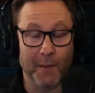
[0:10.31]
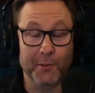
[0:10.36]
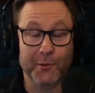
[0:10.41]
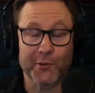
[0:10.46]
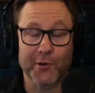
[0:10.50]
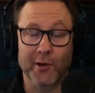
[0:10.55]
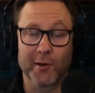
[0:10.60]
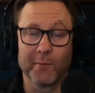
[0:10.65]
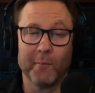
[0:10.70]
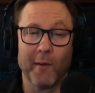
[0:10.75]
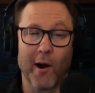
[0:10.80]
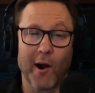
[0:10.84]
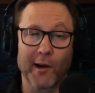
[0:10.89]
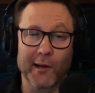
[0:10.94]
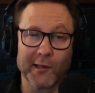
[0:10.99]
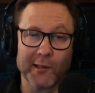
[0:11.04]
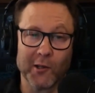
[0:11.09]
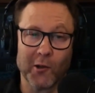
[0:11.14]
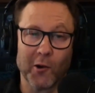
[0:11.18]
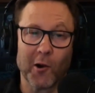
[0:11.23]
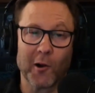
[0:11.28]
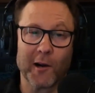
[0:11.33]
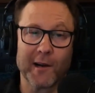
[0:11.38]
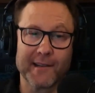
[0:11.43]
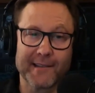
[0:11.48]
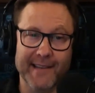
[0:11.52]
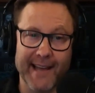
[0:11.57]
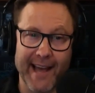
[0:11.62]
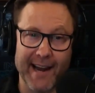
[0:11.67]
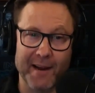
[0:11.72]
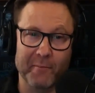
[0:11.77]
I'm sure Martin
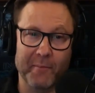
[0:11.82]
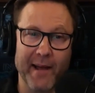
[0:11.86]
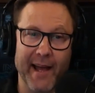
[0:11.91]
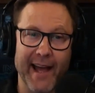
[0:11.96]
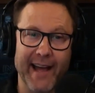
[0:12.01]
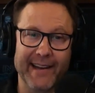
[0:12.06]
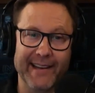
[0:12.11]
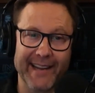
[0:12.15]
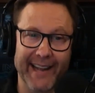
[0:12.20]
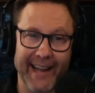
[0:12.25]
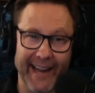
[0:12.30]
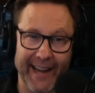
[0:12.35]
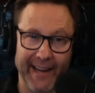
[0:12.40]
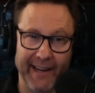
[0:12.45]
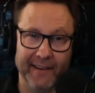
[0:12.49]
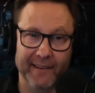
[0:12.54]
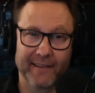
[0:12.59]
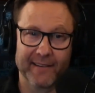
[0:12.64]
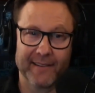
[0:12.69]
Lawrence had a bad day.